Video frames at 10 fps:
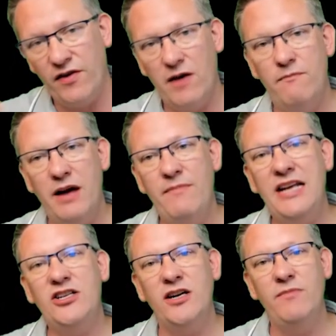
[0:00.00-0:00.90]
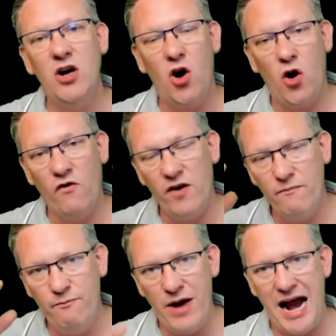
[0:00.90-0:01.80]
got that momentum
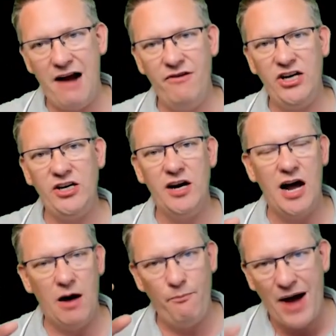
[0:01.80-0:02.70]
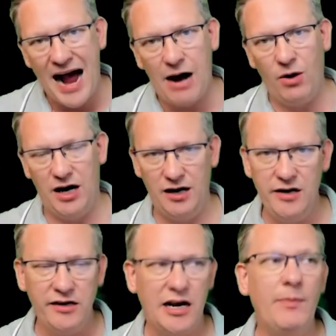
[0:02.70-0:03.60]
of bearish power
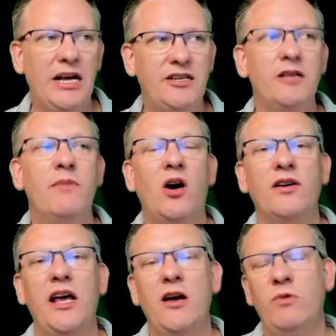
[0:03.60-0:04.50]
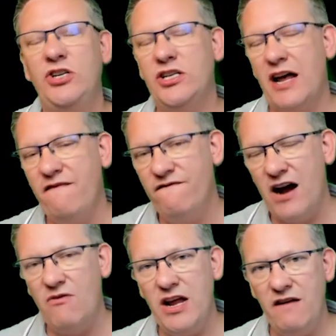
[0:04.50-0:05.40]
coming into the market, which is a
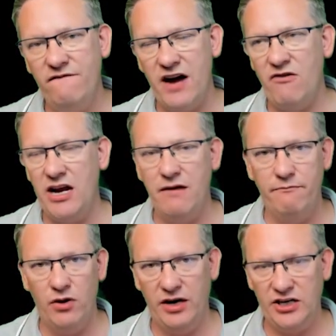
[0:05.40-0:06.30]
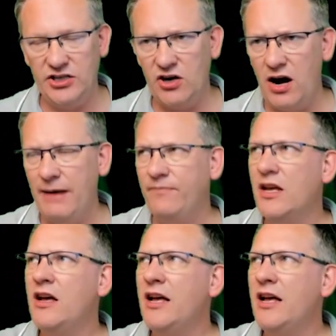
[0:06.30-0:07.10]
very, very bullish sign.